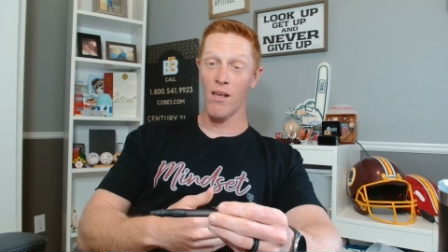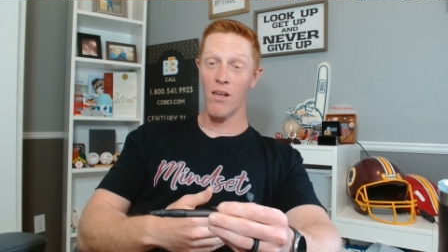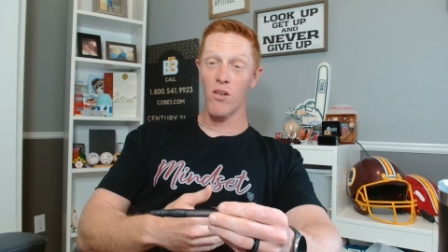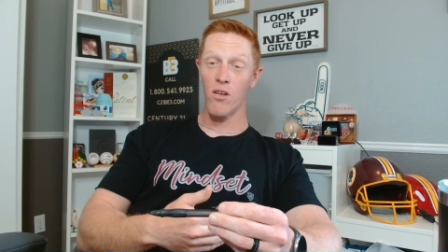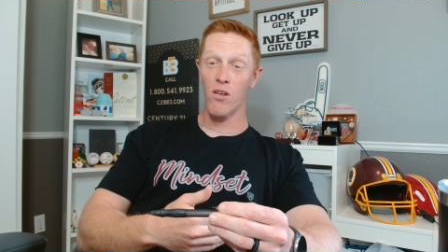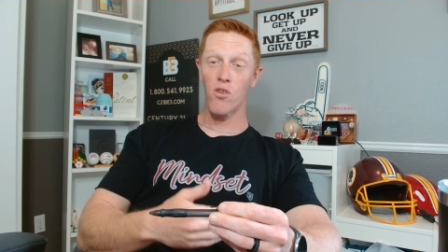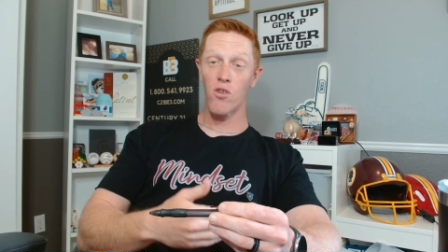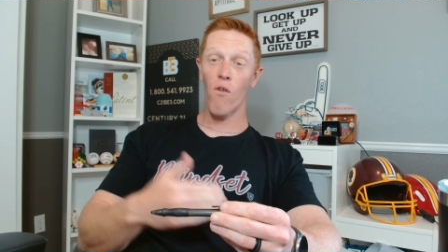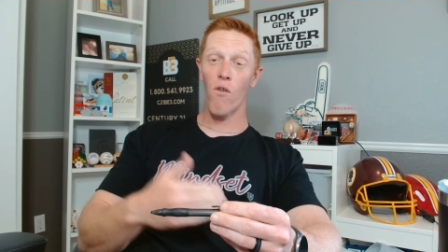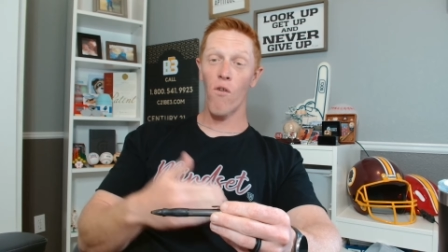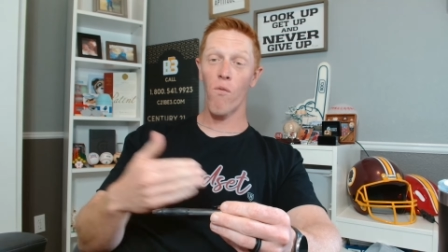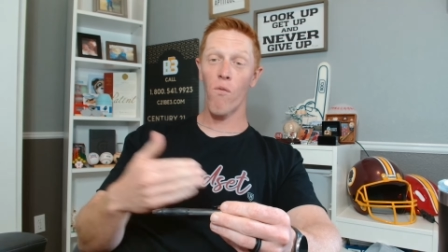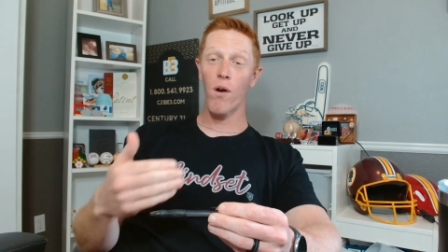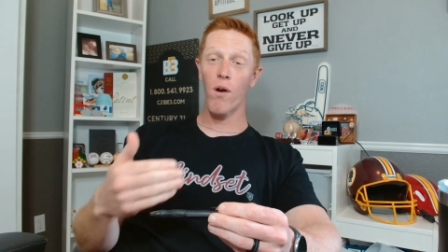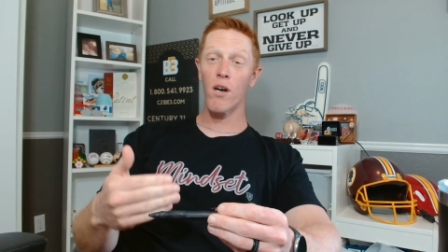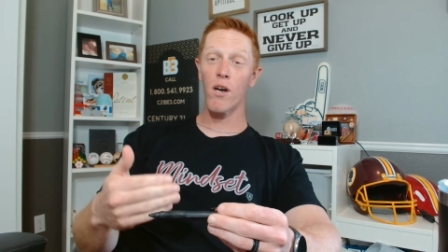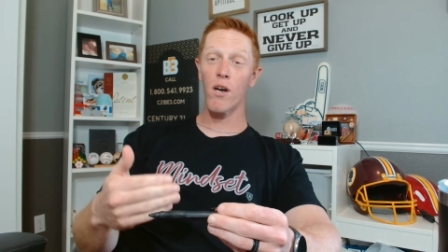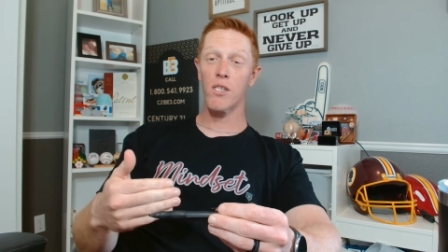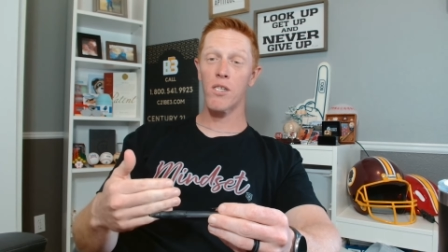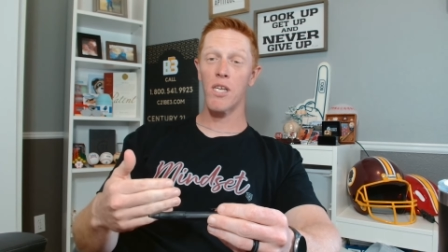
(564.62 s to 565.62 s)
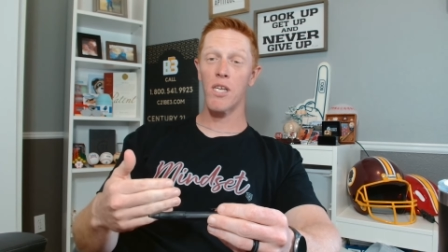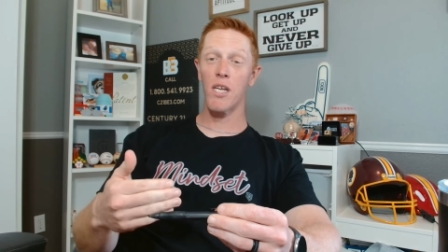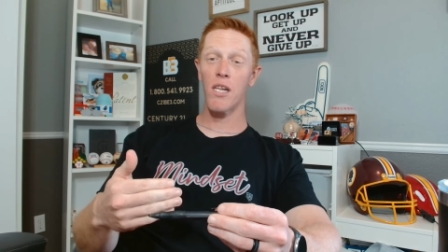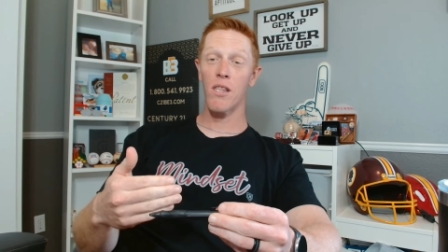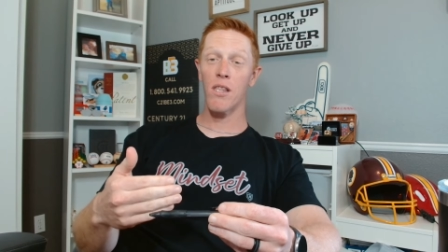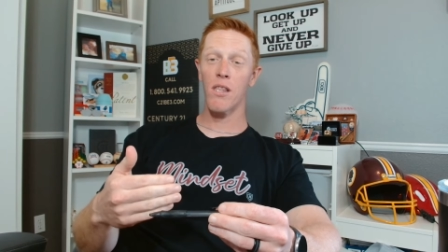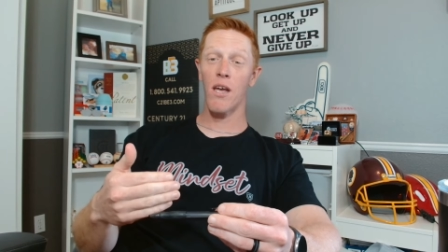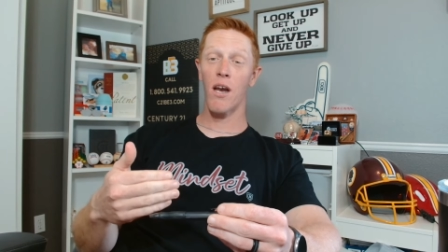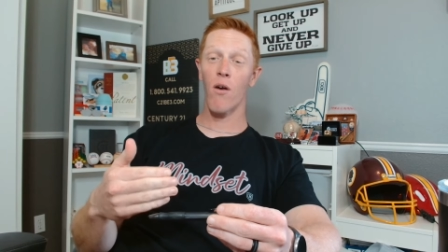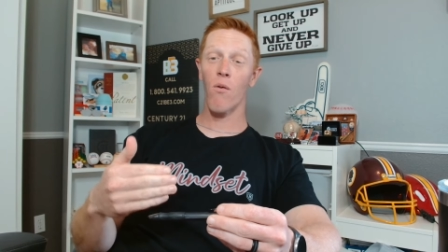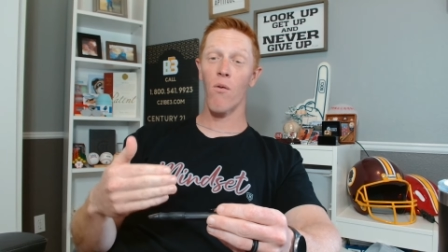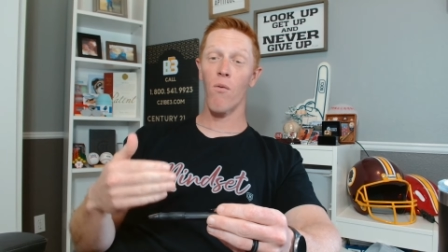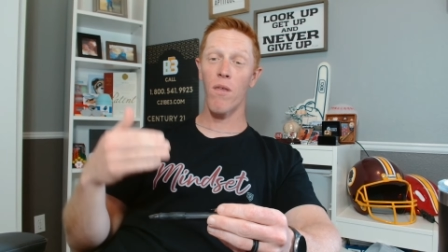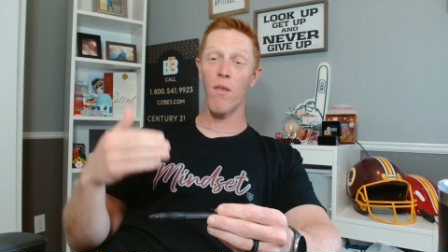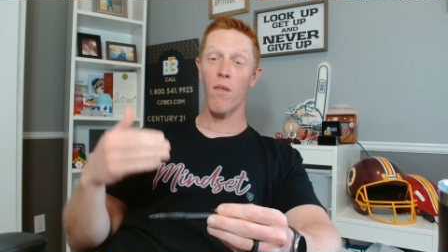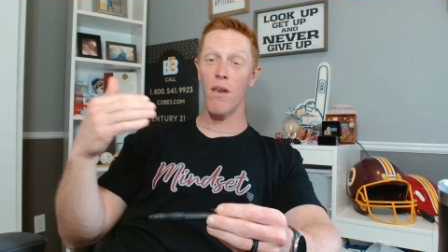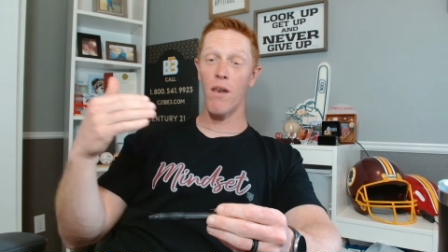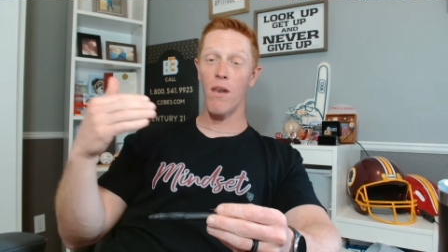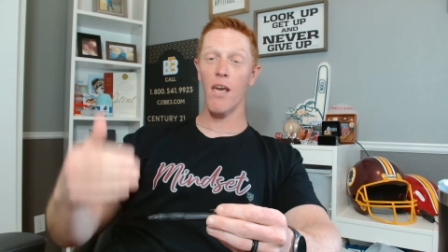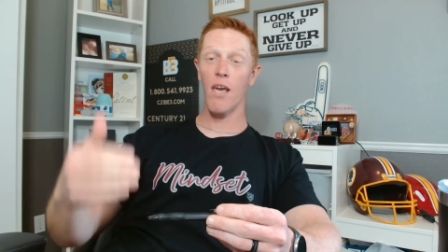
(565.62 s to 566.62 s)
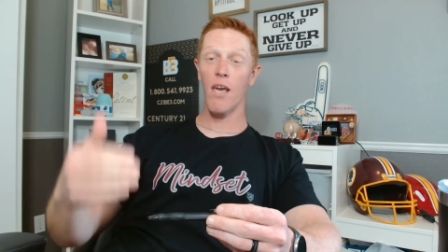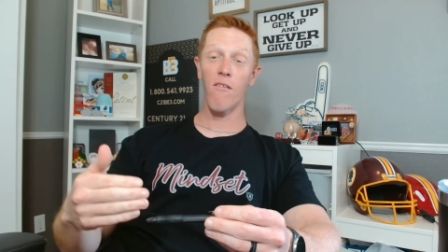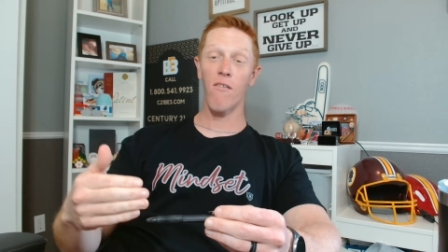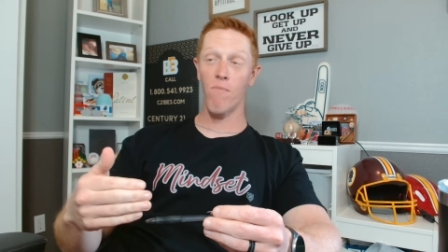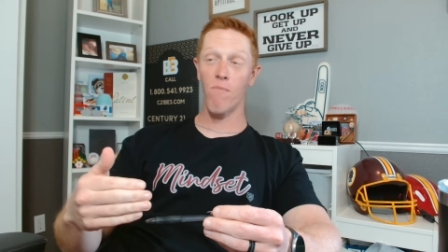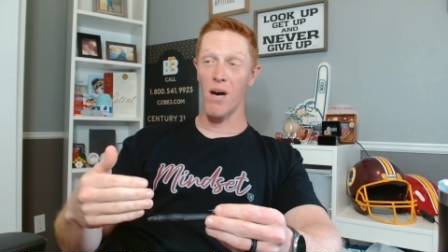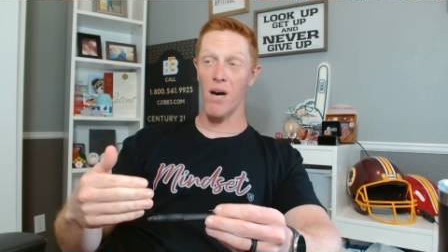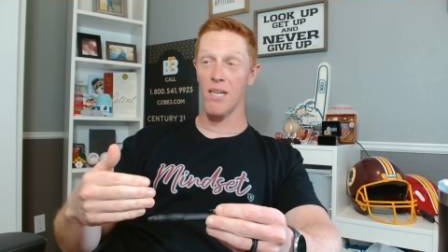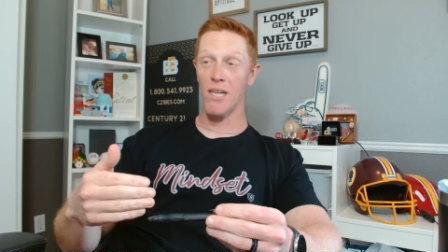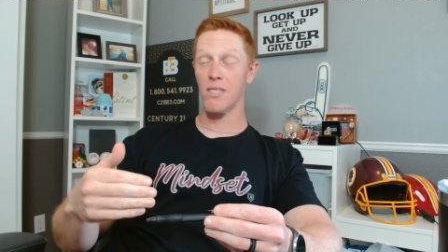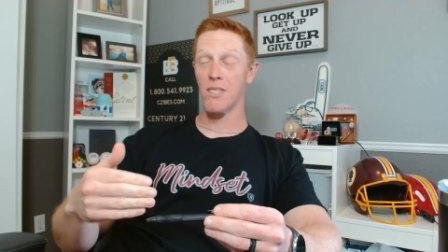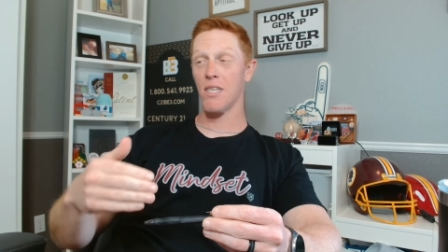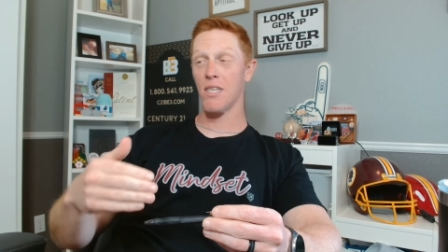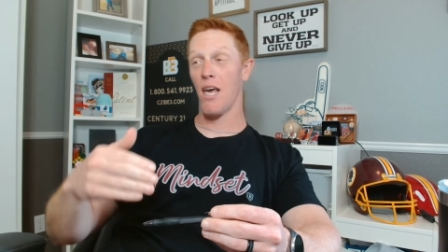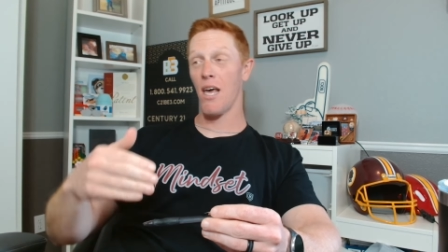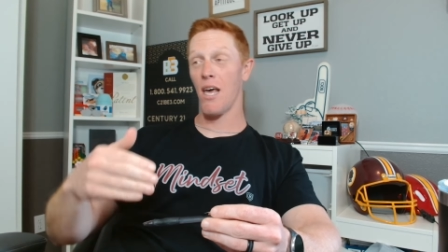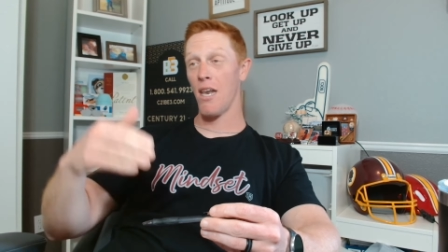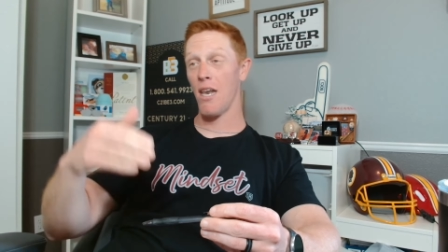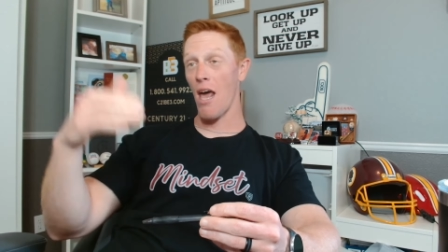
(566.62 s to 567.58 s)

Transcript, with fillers: So if we're sitting there with a negative mindset